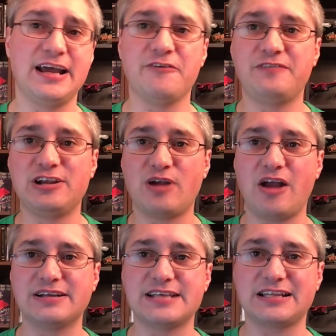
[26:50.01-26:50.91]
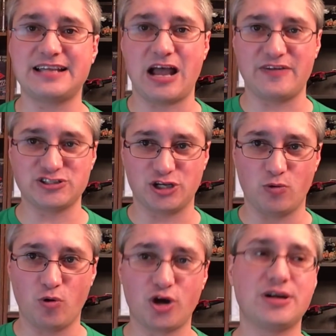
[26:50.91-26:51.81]
Got to figure out exactly how that's going
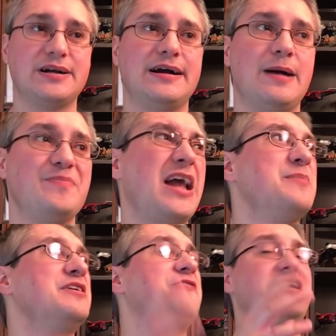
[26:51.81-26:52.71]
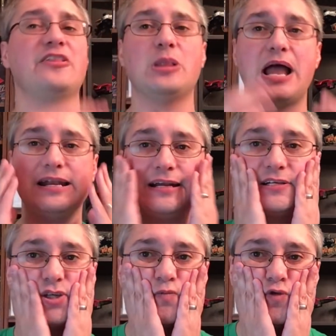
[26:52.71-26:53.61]
to work. I'm not a big fan of the
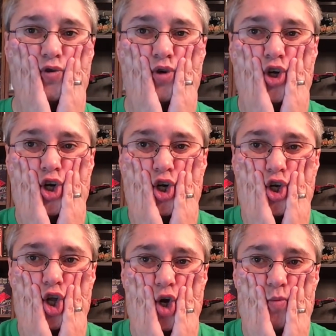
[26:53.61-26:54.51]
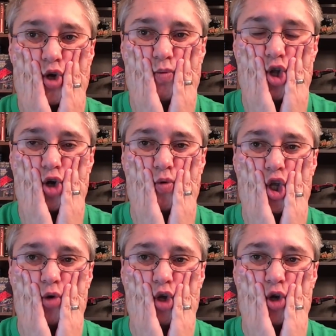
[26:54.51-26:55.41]
lighting, so if you'll love it, makes me look
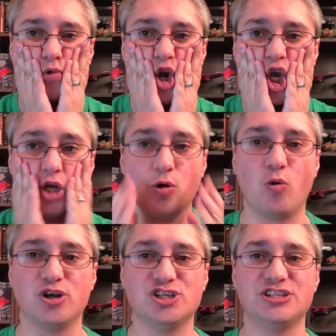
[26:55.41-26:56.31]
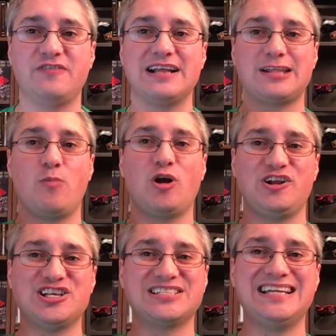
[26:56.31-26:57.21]
really, really red. Or it's just the fact that I'm
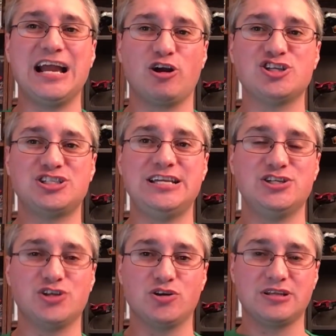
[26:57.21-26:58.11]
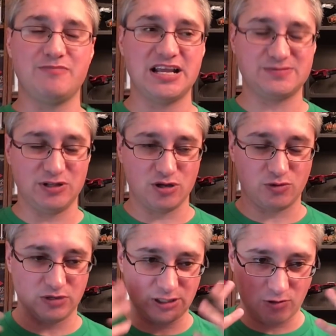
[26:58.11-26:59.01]
wearing this garish t-shirt that makes me
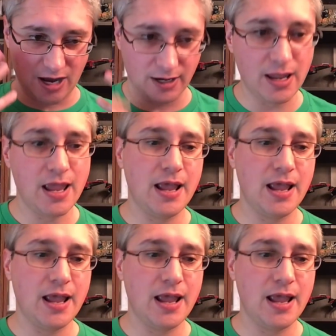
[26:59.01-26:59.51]
look really red.